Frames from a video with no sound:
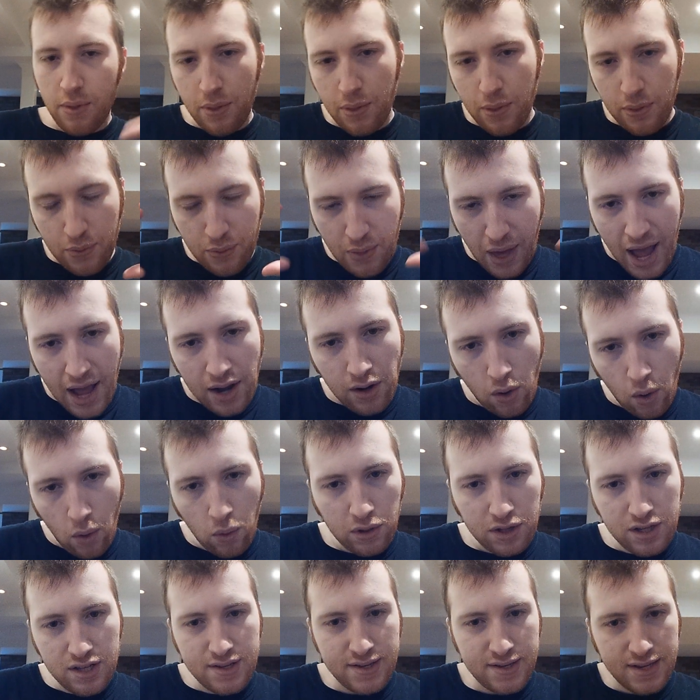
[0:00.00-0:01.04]
that
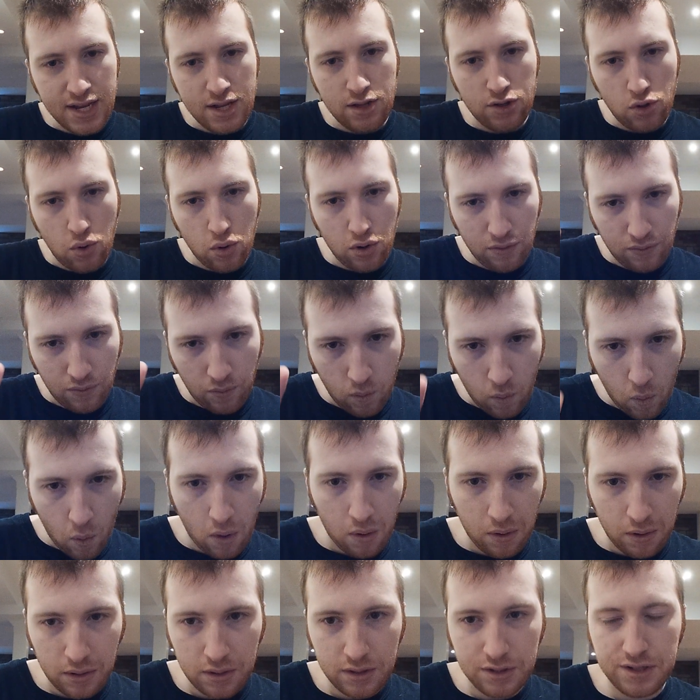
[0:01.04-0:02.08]
whole conceit could have
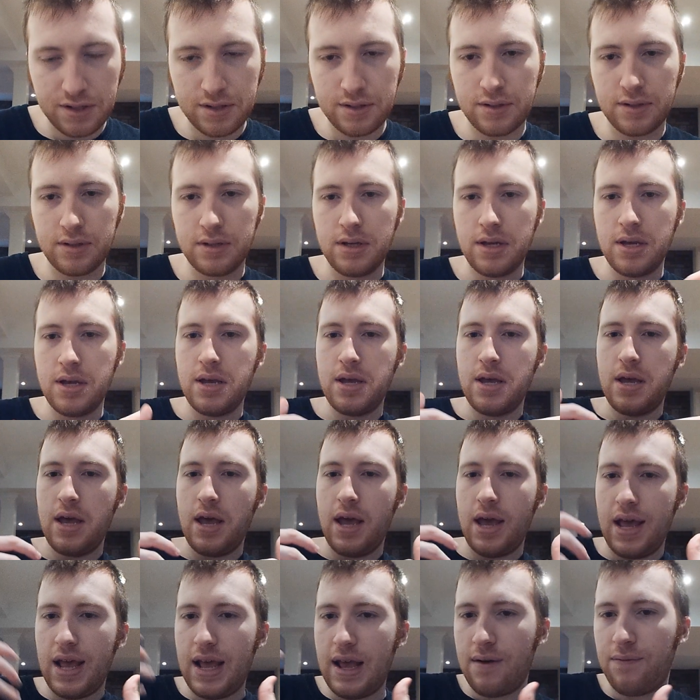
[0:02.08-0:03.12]
worked
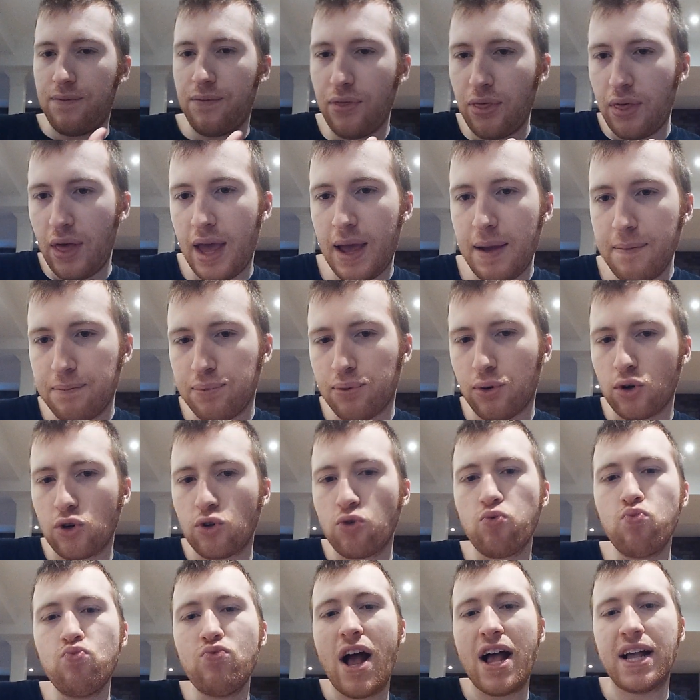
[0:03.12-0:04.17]
if they
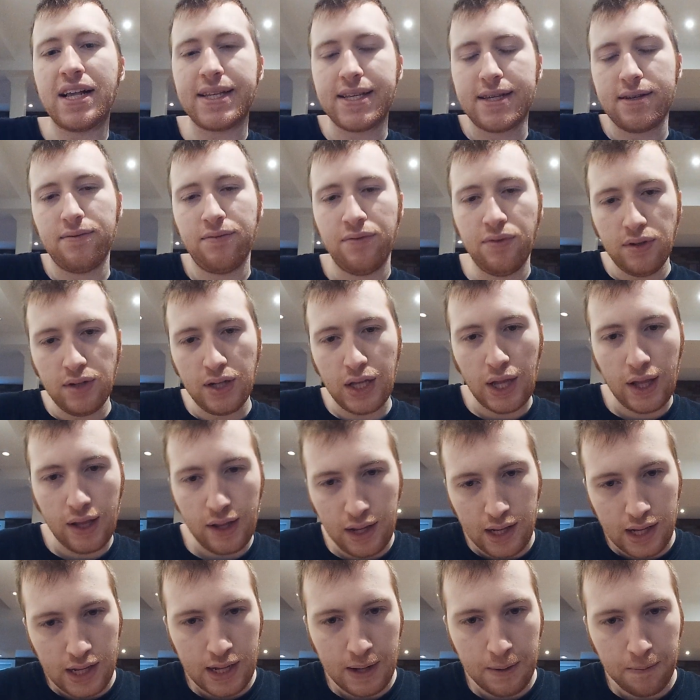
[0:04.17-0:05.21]

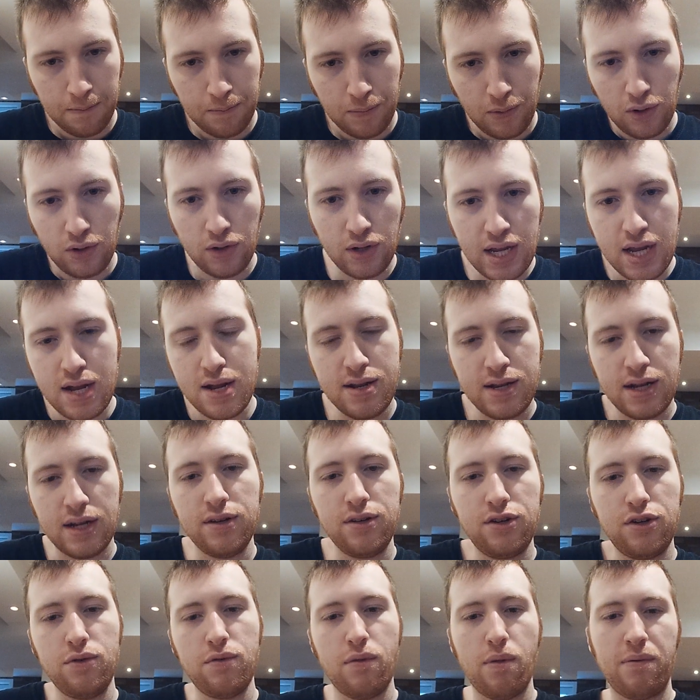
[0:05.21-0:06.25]
progressively leaned
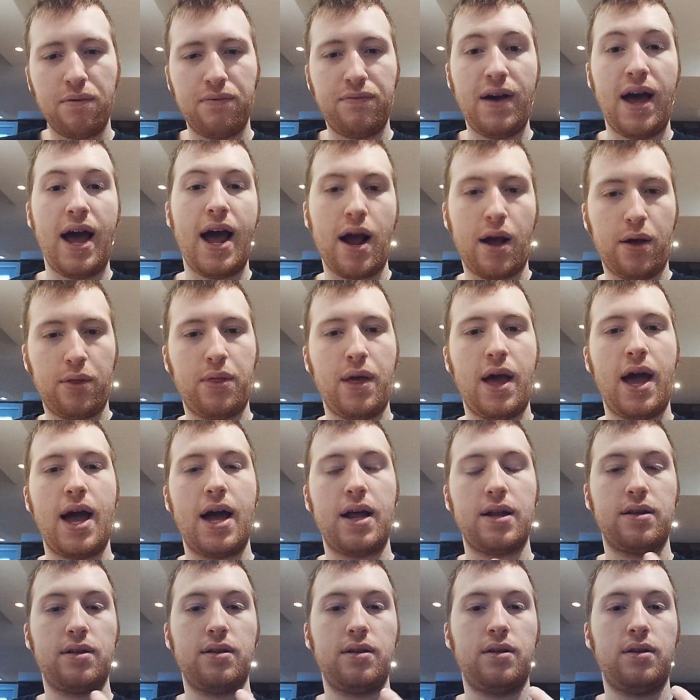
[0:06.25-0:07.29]
into the fact
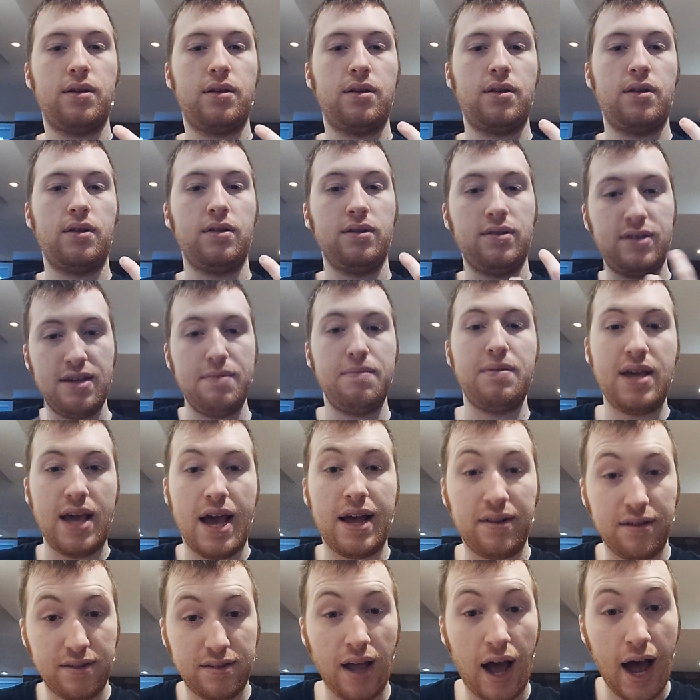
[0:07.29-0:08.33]
that Timmy
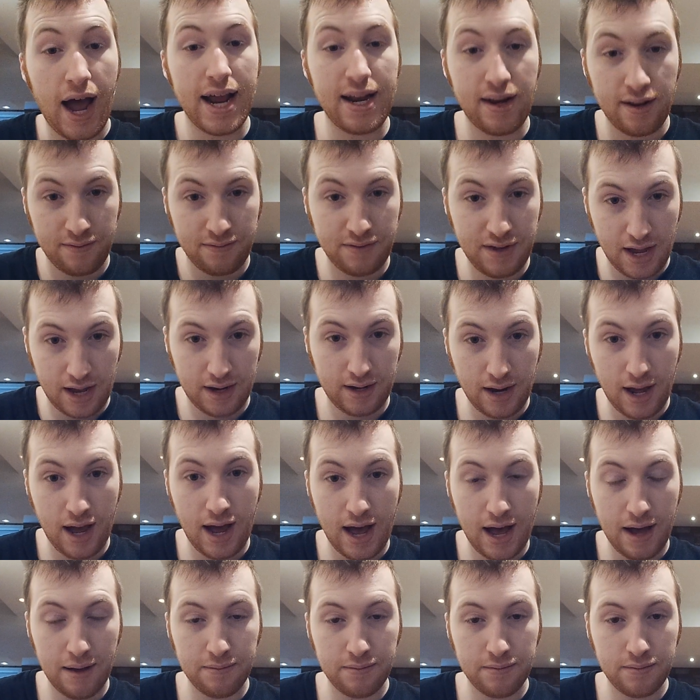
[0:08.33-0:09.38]
had died in Vietnam,